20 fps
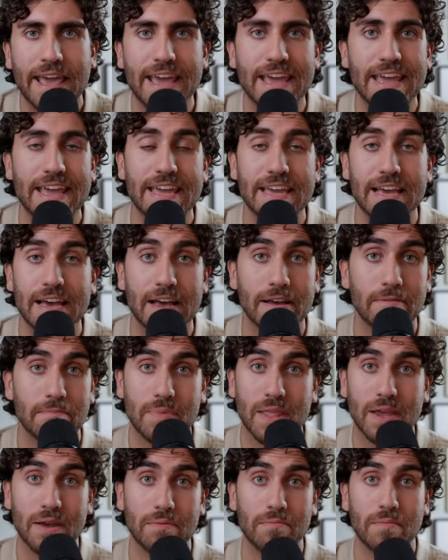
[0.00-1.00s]
a, uh,
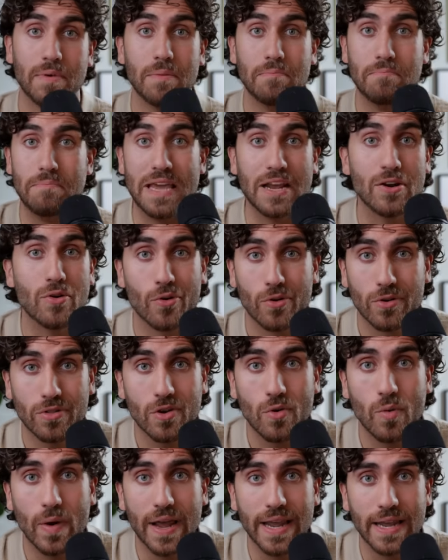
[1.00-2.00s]
a, a big
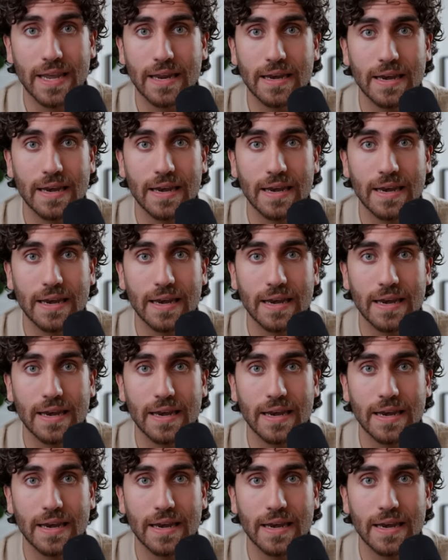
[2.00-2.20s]
earthquake.